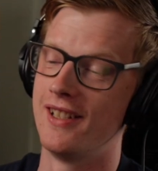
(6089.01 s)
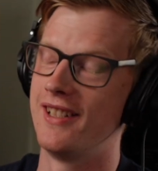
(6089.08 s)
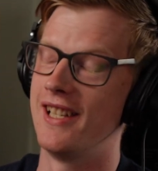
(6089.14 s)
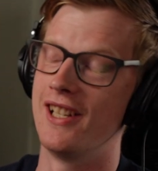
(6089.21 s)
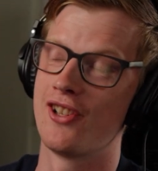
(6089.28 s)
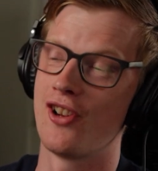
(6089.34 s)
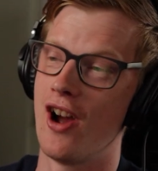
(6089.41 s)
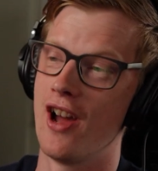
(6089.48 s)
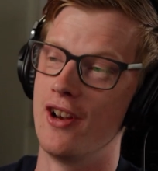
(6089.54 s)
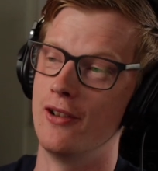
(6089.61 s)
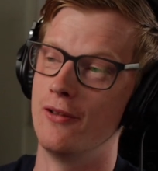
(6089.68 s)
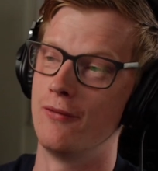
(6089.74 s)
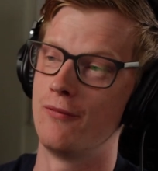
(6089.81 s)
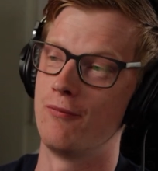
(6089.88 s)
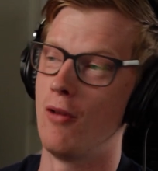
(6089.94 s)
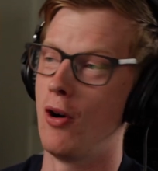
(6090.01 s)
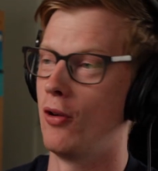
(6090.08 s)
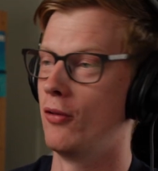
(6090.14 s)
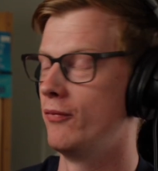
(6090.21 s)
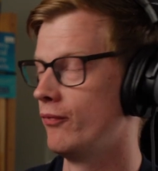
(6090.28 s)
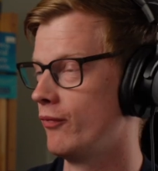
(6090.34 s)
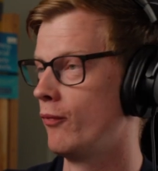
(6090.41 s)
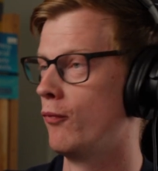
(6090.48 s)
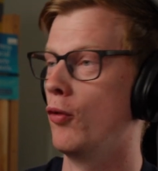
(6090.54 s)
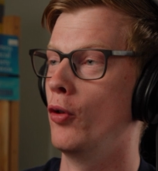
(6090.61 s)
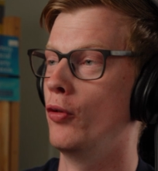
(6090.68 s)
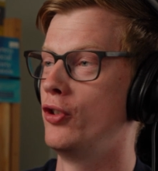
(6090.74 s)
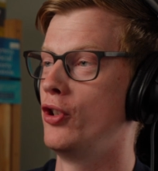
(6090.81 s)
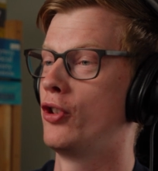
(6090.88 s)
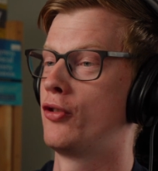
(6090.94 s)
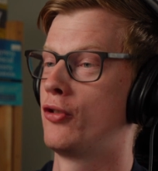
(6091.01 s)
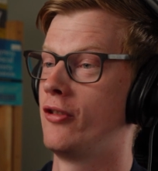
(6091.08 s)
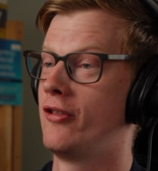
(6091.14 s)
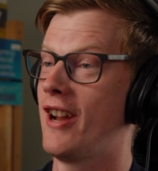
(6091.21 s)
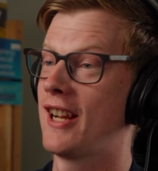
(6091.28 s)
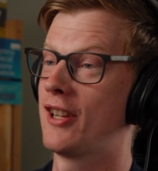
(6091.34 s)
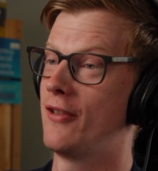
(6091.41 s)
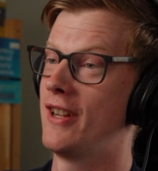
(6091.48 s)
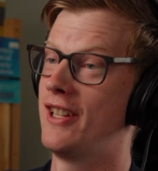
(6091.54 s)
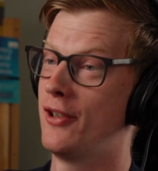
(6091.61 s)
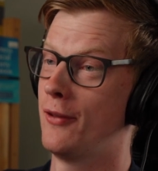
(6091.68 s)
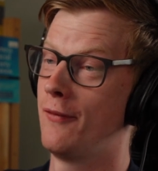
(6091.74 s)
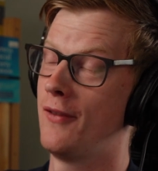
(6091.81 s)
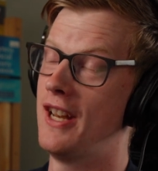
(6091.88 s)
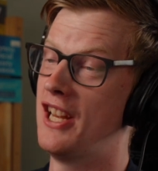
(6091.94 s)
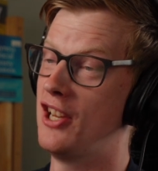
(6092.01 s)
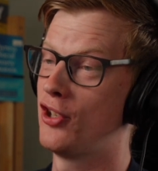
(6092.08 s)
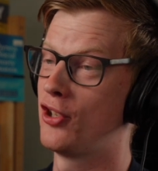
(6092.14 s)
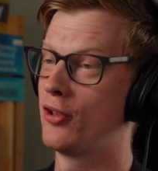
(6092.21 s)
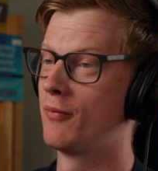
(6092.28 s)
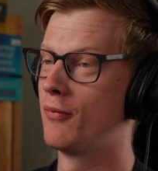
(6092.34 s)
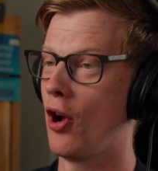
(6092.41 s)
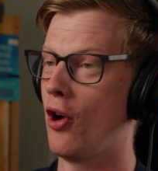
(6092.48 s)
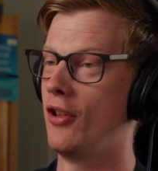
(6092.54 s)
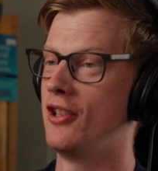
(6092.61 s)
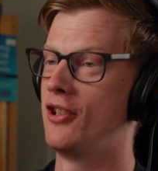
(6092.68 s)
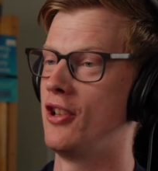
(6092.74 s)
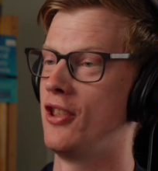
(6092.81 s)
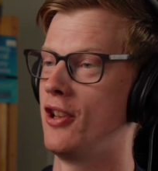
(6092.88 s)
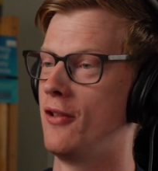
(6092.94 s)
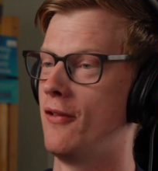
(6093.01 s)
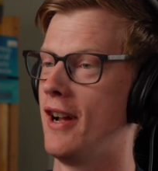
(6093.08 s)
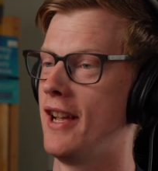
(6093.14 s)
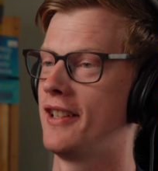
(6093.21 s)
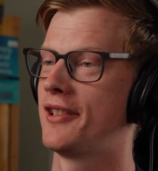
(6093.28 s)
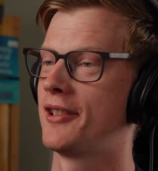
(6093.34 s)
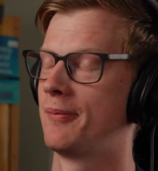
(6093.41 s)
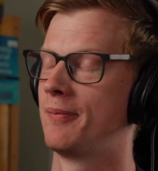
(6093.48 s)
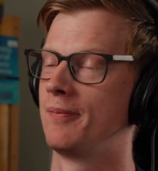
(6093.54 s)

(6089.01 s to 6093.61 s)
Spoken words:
did kind of, well, ruin your trajectory to finish college in the US.